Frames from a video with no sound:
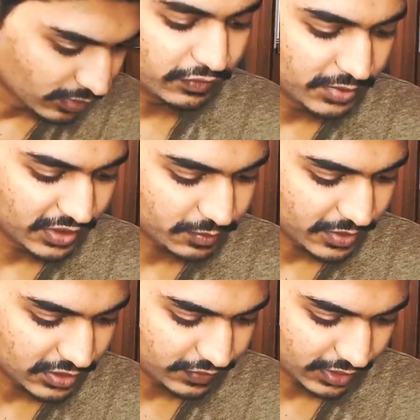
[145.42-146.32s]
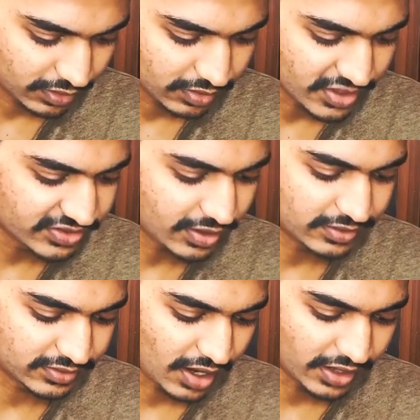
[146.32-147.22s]
give me a specific,
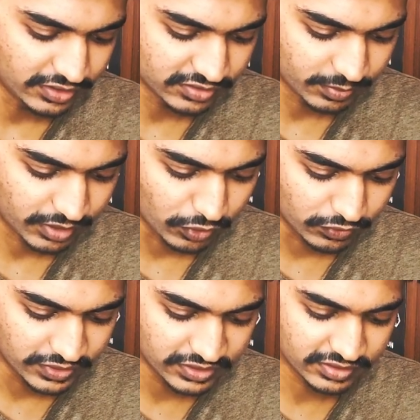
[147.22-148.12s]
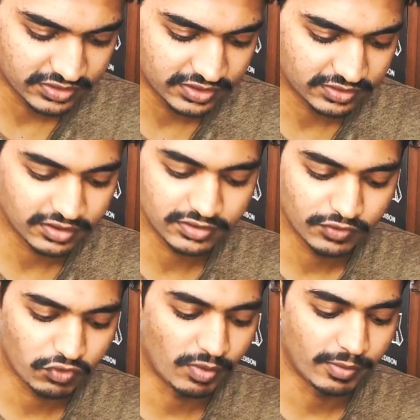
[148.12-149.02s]
concise, high-end summary of Wilson's disease
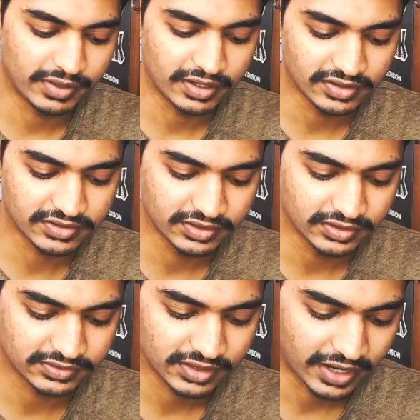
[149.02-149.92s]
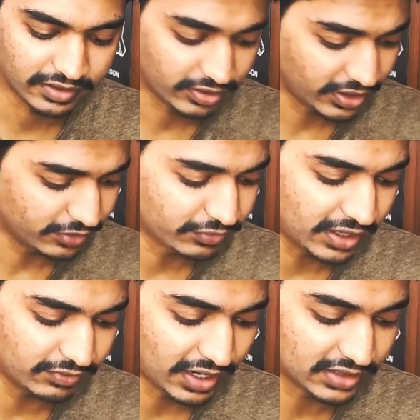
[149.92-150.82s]
for my medical studies and create
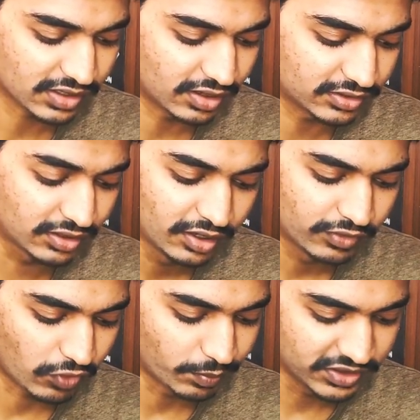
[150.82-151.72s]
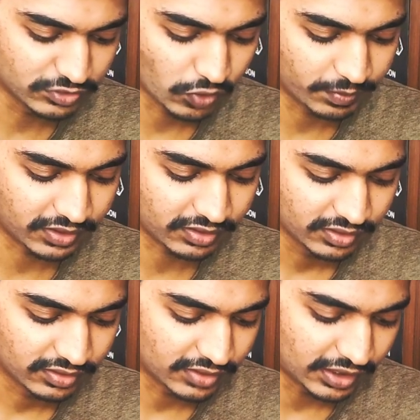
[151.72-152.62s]
five flashcards from this topic
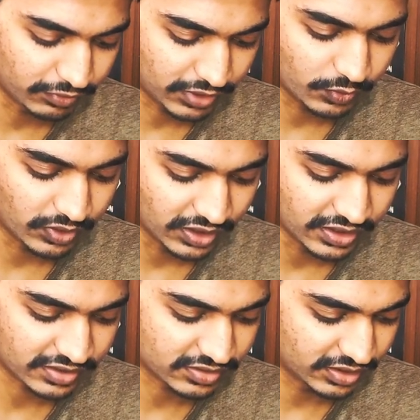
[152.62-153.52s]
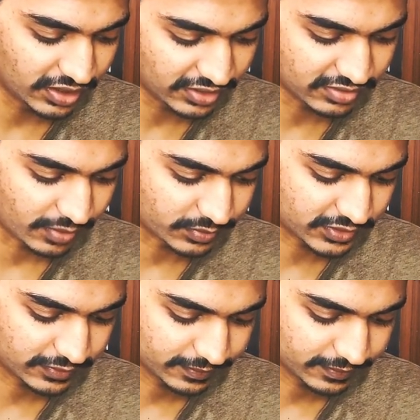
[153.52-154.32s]
that are frequently tested in exams.